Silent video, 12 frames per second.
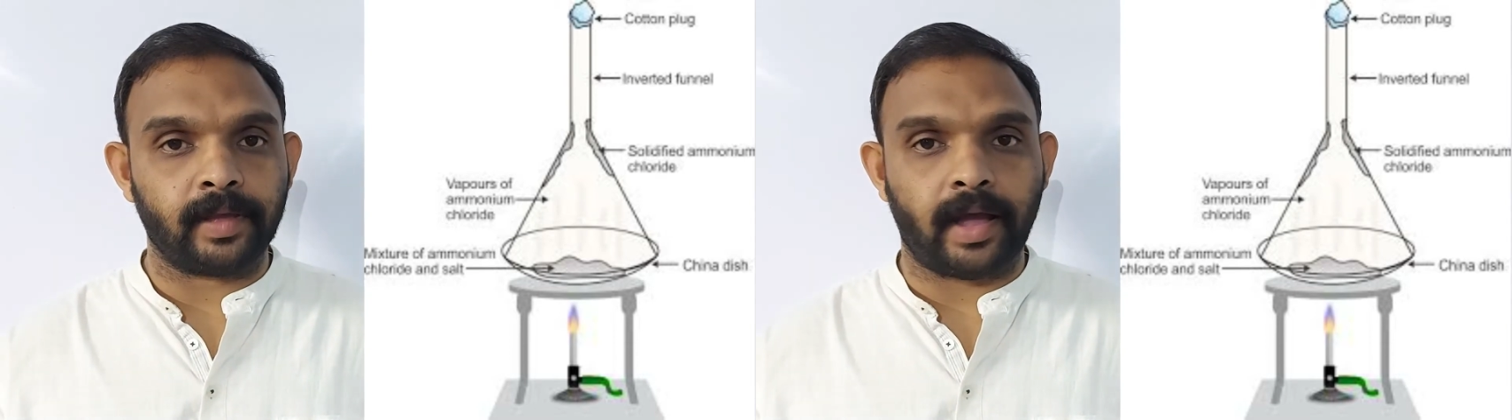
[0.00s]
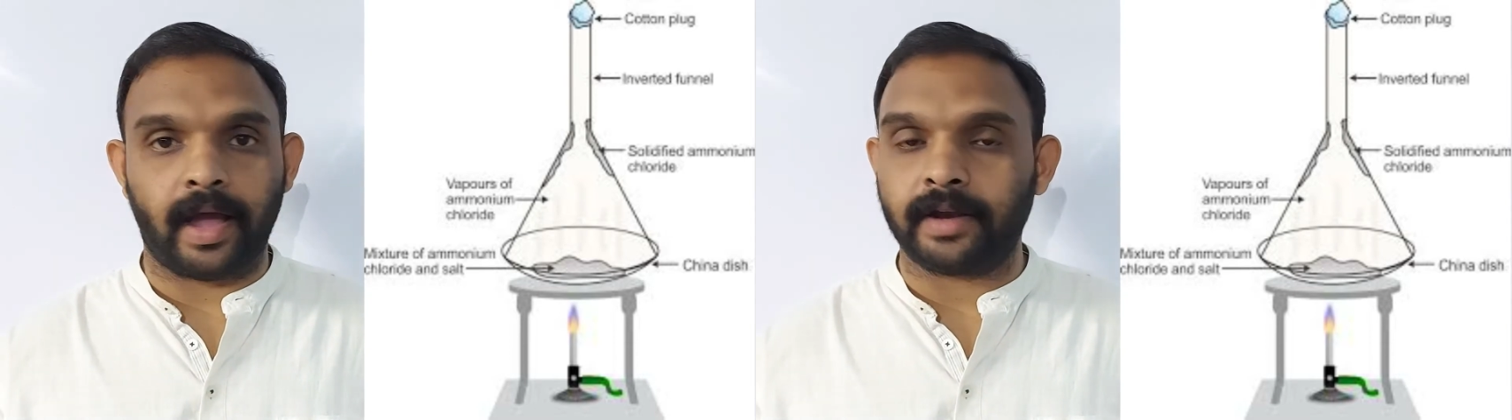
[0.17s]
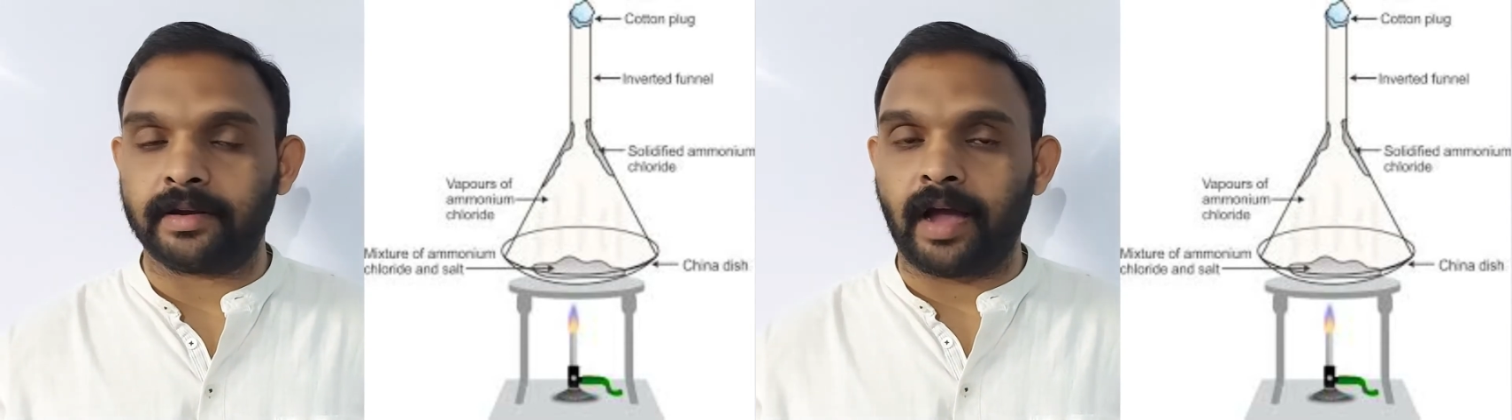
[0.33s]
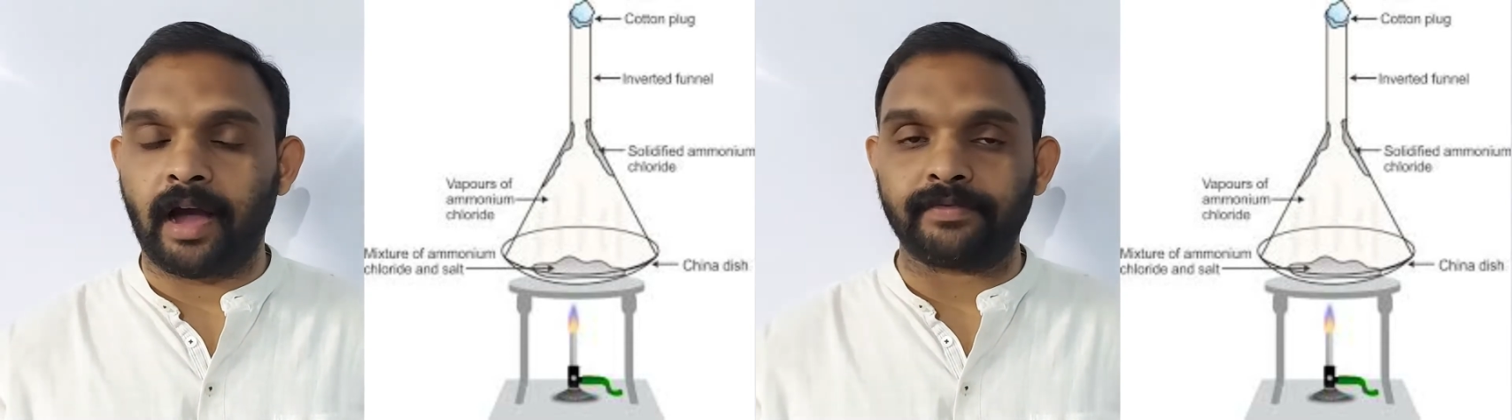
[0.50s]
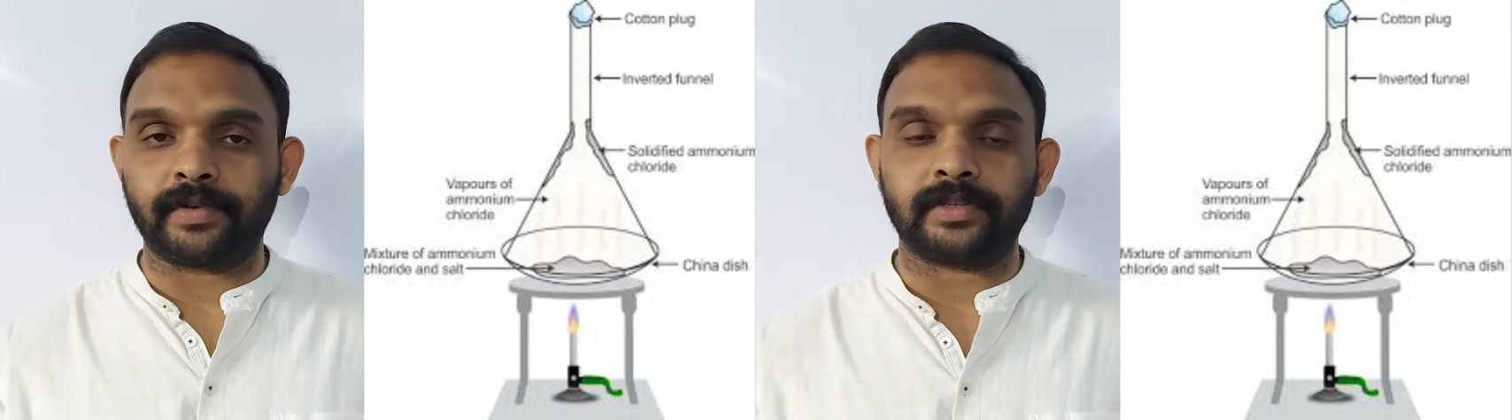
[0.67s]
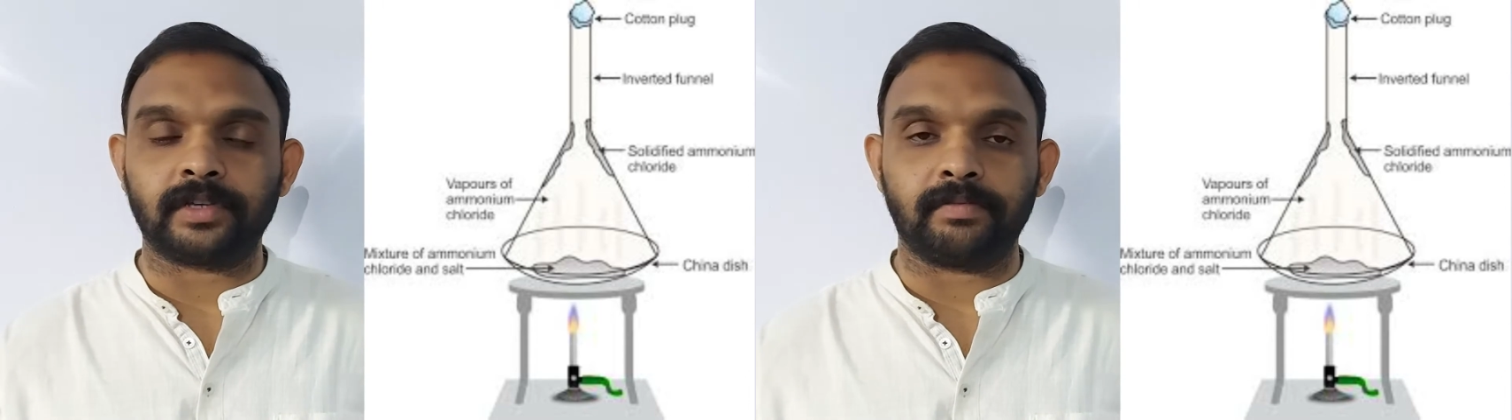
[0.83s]
and
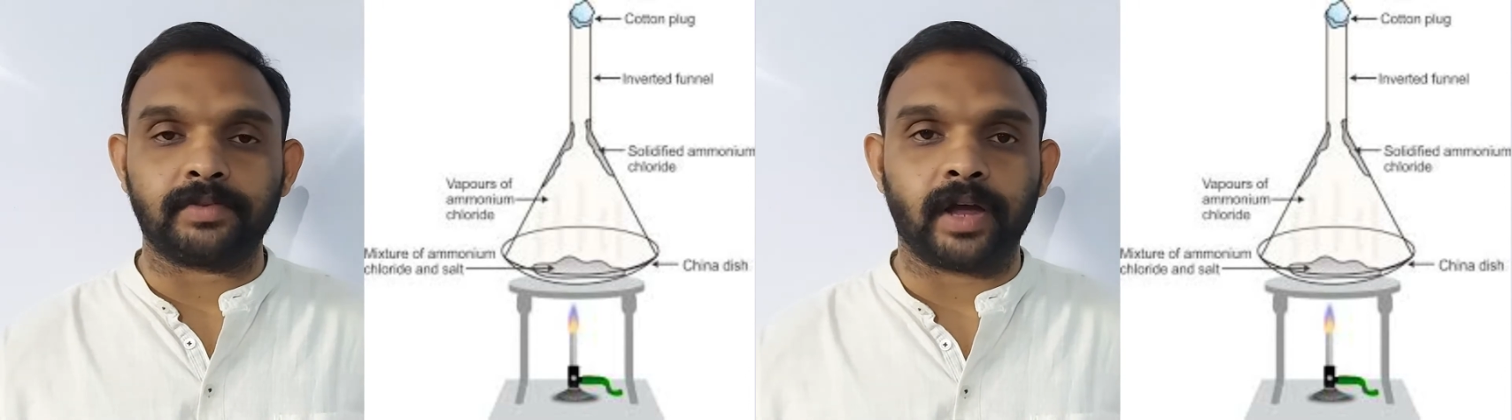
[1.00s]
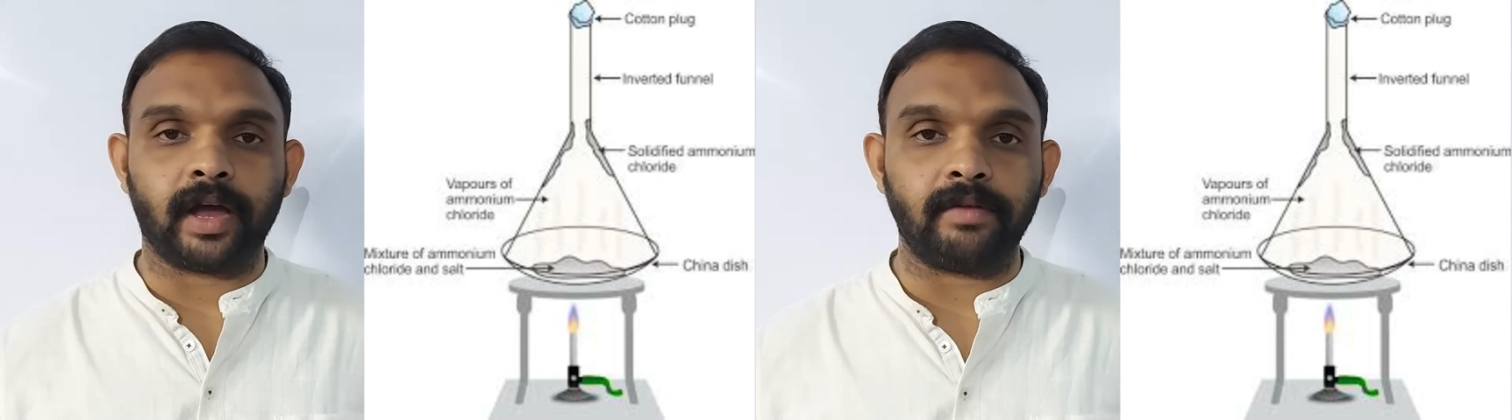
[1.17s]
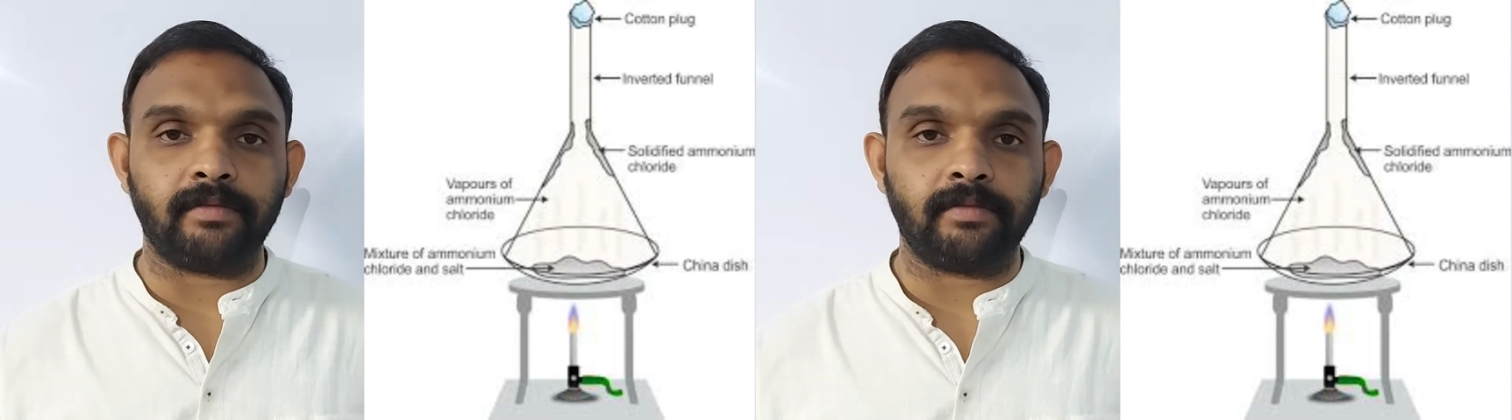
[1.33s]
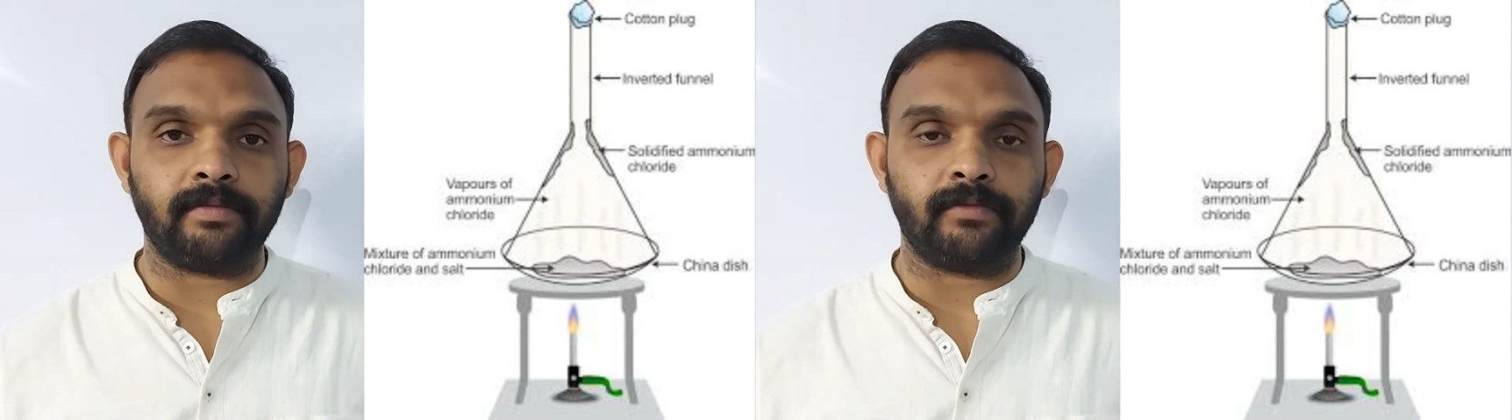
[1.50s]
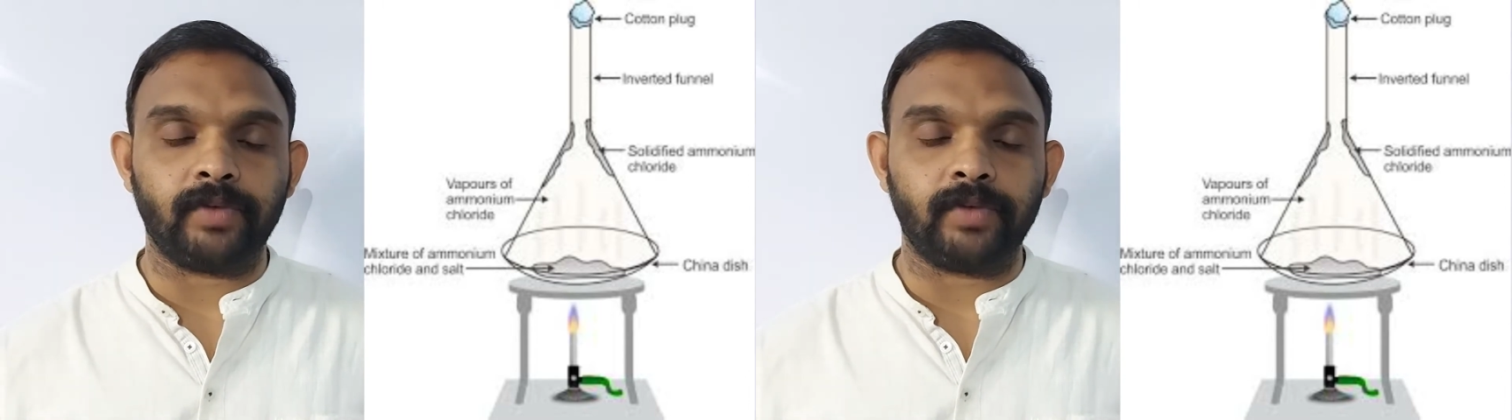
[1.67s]
after some time